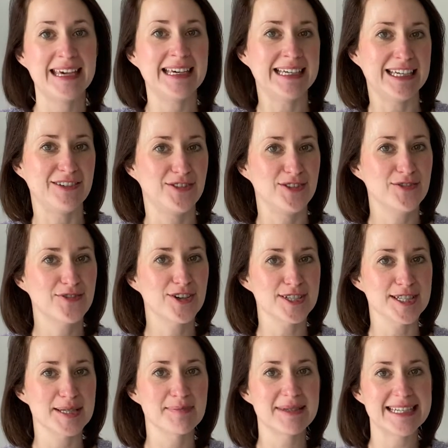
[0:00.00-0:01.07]
If you've got
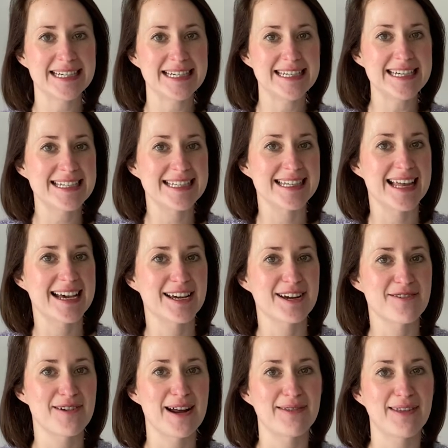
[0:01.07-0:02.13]
some CDs lying
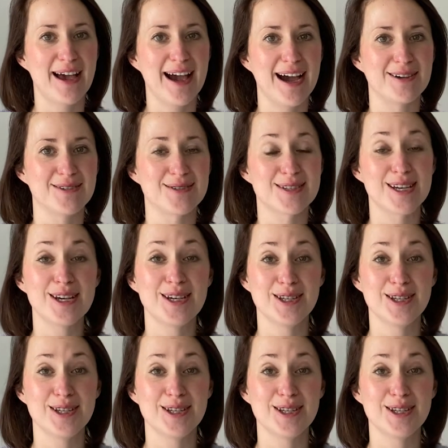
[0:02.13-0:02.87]
around the house,